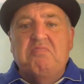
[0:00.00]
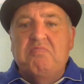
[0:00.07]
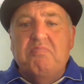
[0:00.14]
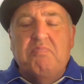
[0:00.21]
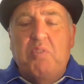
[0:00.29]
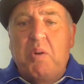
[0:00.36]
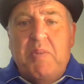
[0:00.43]

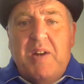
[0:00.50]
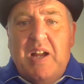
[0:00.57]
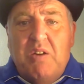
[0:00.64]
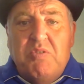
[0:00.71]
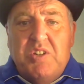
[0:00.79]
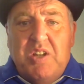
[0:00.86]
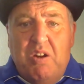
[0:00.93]
Put him in a
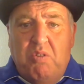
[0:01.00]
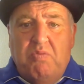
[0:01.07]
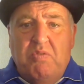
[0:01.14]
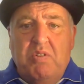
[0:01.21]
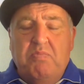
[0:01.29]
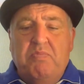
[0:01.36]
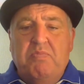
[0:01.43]
hotel
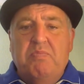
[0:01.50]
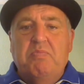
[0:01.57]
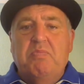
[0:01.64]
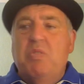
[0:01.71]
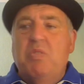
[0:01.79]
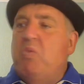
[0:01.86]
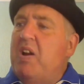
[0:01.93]
room,
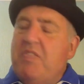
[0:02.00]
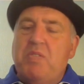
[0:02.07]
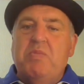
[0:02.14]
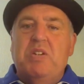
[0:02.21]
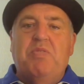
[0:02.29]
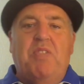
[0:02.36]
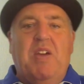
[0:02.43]
away from
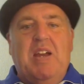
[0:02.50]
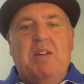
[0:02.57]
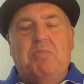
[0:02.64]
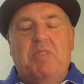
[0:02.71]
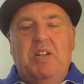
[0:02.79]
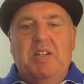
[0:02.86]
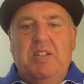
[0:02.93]
his
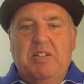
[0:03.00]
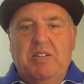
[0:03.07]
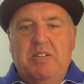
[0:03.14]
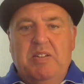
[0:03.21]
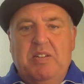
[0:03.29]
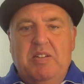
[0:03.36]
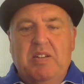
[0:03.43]
family,
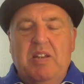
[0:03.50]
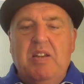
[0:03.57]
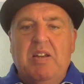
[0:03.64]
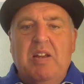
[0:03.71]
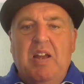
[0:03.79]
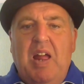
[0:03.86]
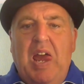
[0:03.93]

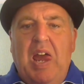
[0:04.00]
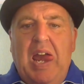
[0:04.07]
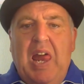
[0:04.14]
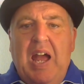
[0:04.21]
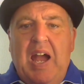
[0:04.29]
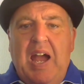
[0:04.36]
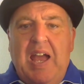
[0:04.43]

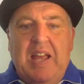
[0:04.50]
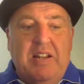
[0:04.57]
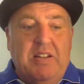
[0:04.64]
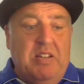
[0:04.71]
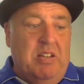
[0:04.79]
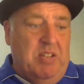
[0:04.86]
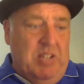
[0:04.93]

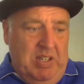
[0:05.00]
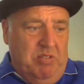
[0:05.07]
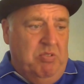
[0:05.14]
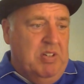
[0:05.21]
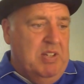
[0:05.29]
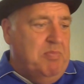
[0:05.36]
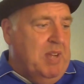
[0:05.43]
and say,
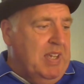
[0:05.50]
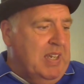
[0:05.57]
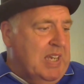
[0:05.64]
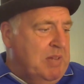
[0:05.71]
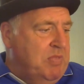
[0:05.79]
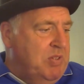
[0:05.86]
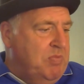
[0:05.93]
go on and make
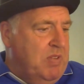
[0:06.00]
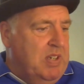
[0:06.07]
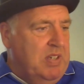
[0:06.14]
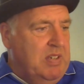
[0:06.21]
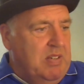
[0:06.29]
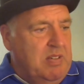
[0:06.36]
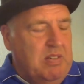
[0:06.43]
hammers, mate.